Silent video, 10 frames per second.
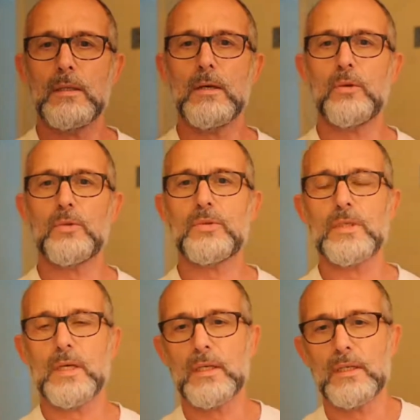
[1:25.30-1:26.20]
old
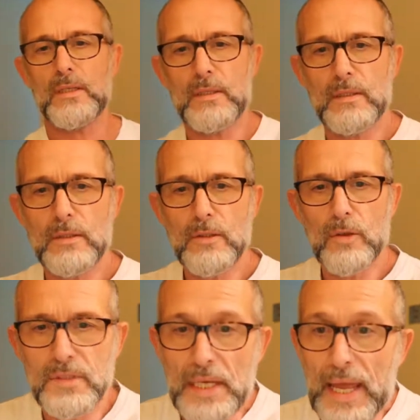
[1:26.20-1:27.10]

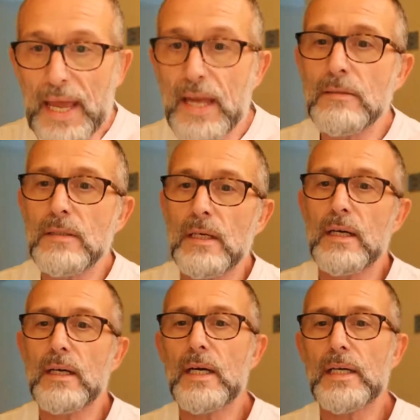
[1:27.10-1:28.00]
delay.
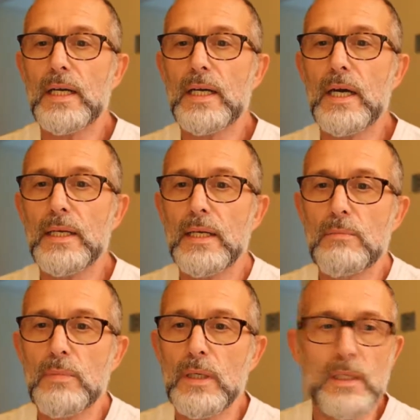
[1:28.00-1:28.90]
Hiya
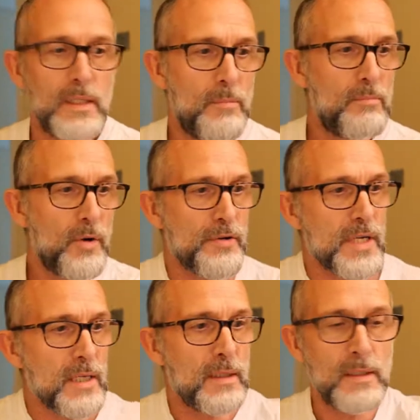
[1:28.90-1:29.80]
Kaleem, hiya
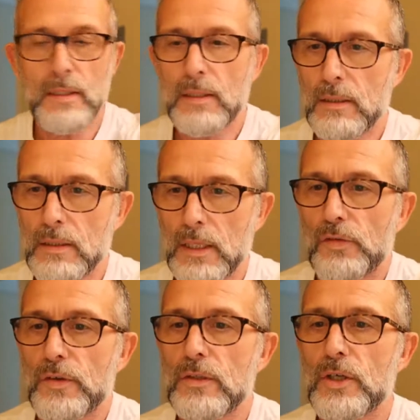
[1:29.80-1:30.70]
Murray,
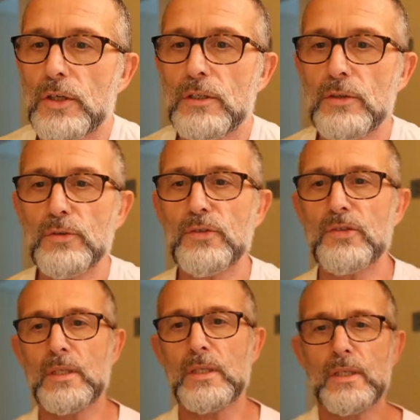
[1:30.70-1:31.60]
thanks for joining us.